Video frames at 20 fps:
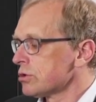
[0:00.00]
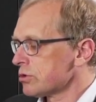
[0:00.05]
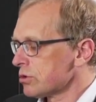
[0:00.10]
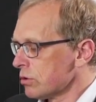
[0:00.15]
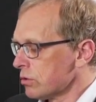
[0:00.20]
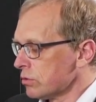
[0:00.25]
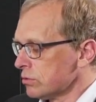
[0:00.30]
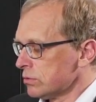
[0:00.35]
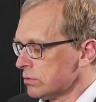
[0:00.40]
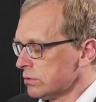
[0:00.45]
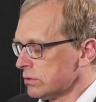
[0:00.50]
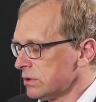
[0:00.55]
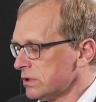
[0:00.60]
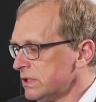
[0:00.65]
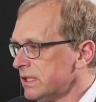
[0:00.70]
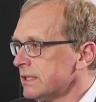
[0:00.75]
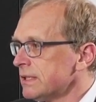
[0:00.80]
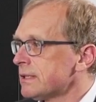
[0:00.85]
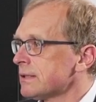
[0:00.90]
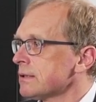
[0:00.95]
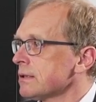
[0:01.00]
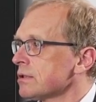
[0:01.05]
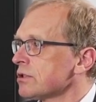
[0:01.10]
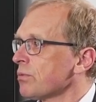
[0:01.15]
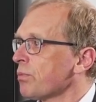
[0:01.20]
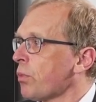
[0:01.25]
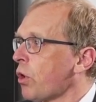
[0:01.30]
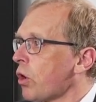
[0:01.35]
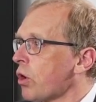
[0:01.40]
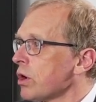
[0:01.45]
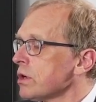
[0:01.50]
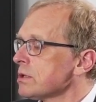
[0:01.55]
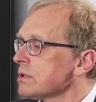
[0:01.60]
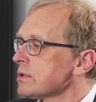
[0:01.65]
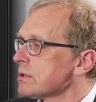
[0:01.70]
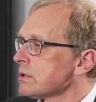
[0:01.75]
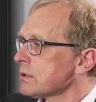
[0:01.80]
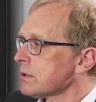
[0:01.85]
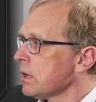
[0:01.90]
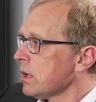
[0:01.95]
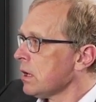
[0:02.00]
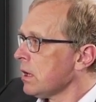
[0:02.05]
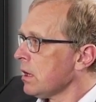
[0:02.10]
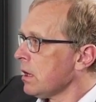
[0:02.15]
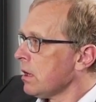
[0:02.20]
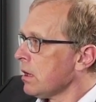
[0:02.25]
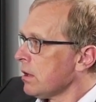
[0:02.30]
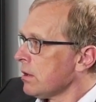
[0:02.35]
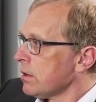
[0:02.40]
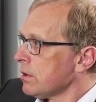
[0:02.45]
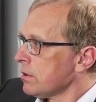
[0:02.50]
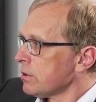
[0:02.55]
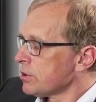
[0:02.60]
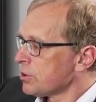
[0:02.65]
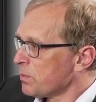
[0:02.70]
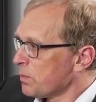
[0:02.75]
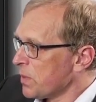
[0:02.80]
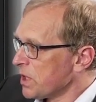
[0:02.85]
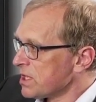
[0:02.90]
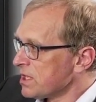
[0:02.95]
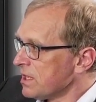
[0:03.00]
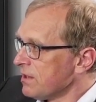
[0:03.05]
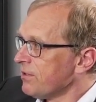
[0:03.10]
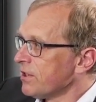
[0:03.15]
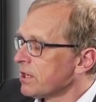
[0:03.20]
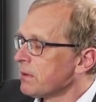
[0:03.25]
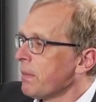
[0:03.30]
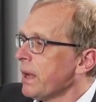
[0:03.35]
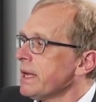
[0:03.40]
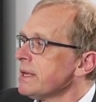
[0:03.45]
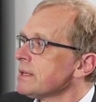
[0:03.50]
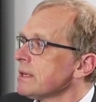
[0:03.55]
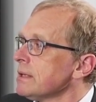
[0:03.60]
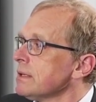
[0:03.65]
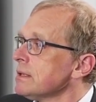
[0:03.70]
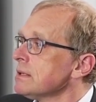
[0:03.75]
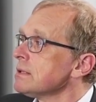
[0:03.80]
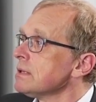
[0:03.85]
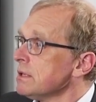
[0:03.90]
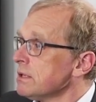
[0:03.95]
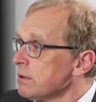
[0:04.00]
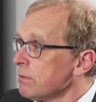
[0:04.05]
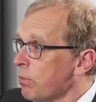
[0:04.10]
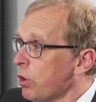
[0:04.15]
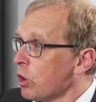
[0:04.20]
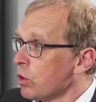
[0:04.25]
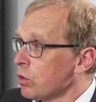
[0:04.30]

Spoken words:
So this supports specific maintenance in the